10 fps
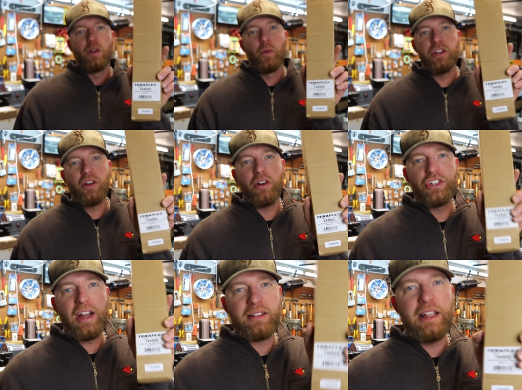When you go to
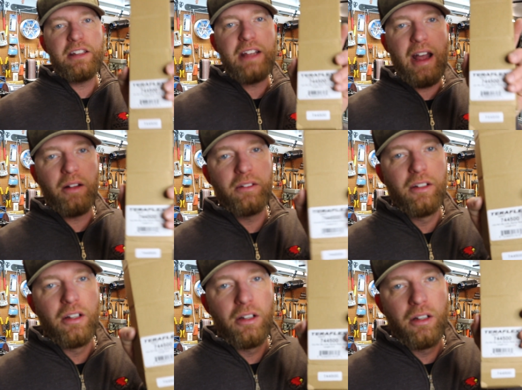check these out,
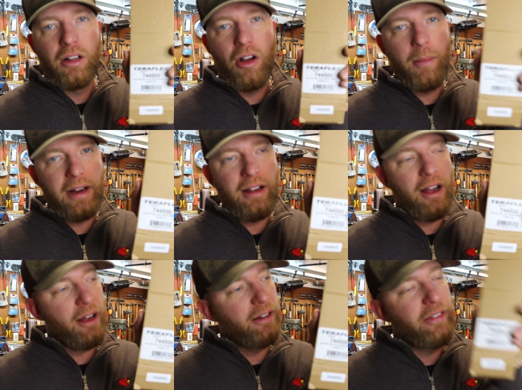oh my
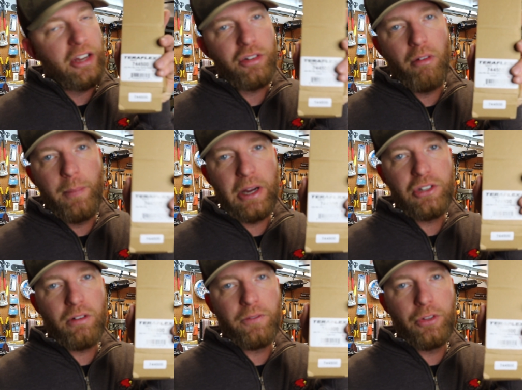God, they show a
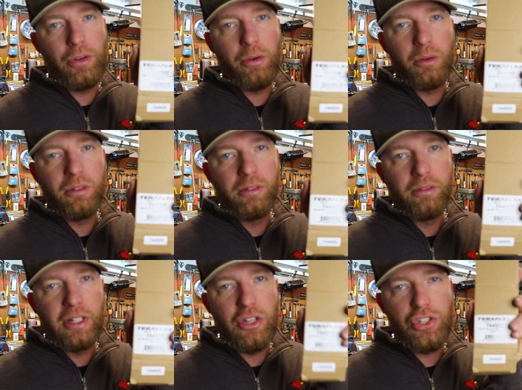picture of two.
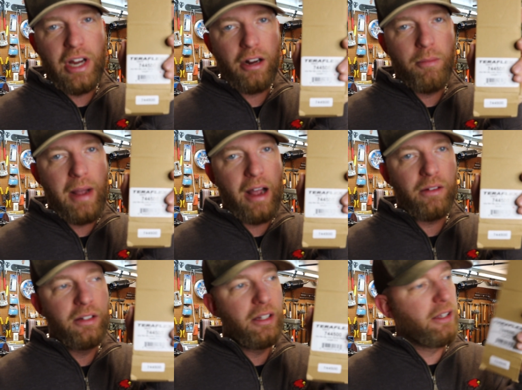You check them
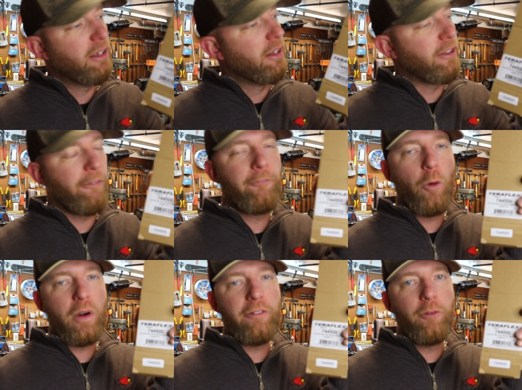out they're
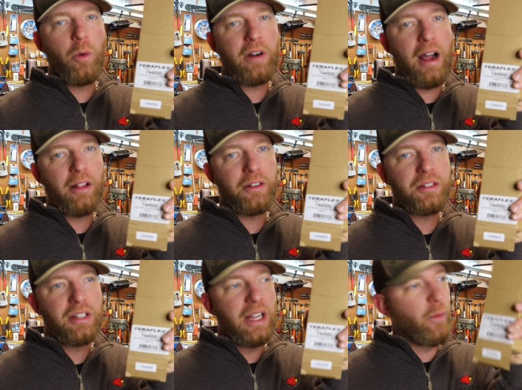
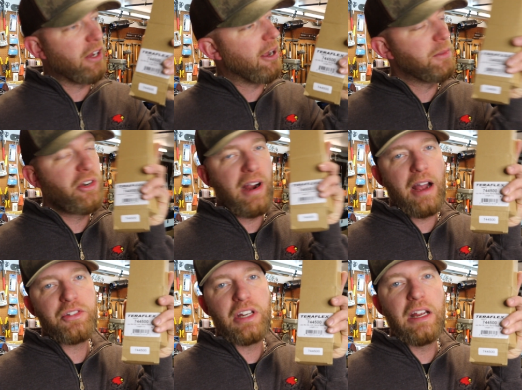$44. When it comes to your
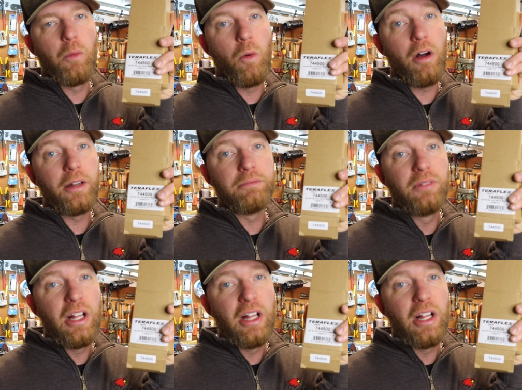house, you get one.